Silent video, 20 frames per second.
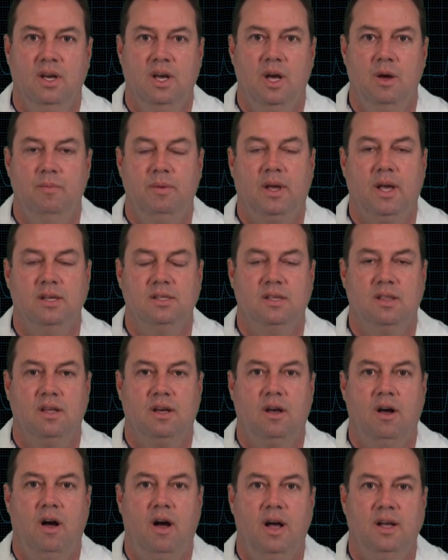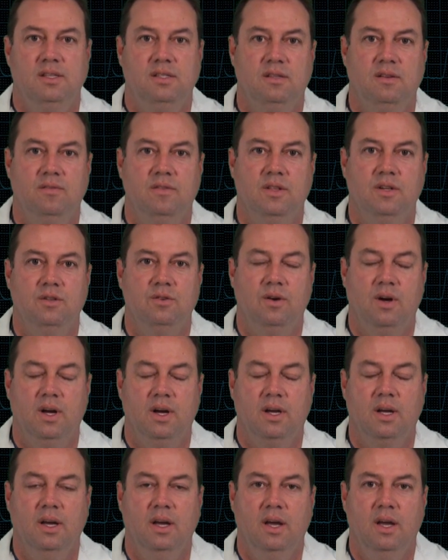Uh, because of the cost of the
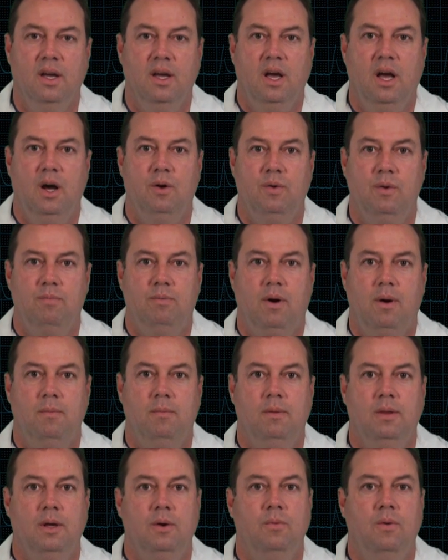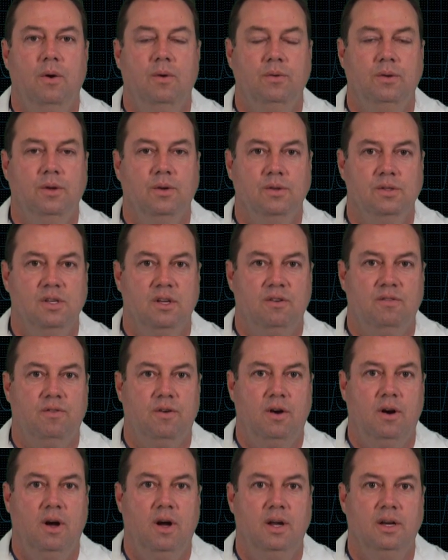drug, uh, we probably won't use it
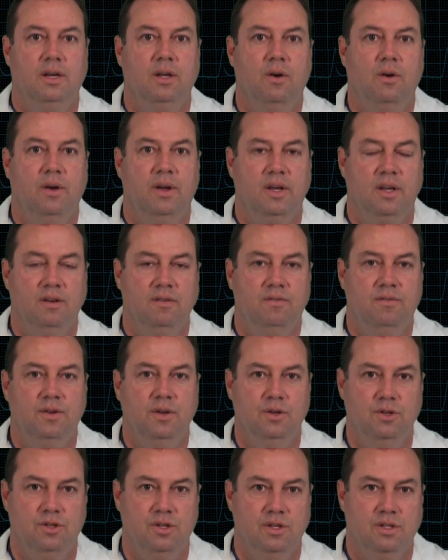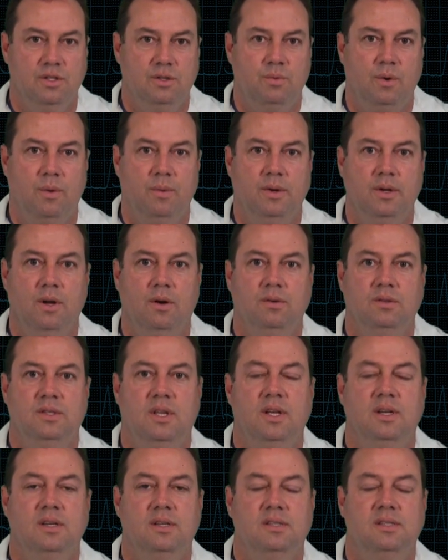for ongoing infusions where we don't
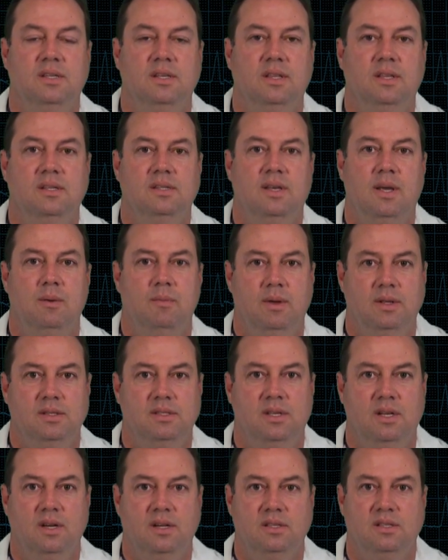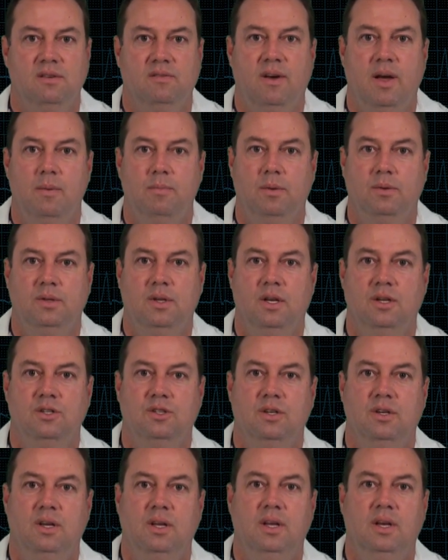tend to see the same incidence of
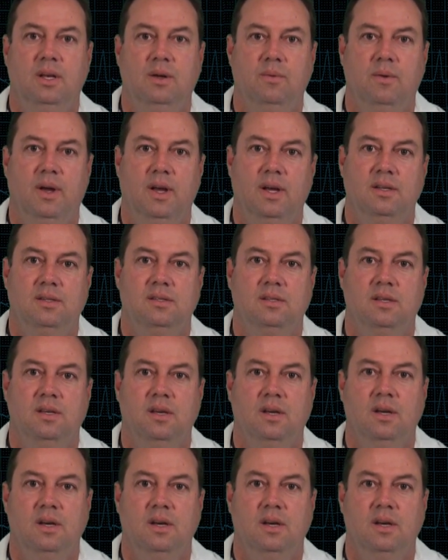hypotension anyways.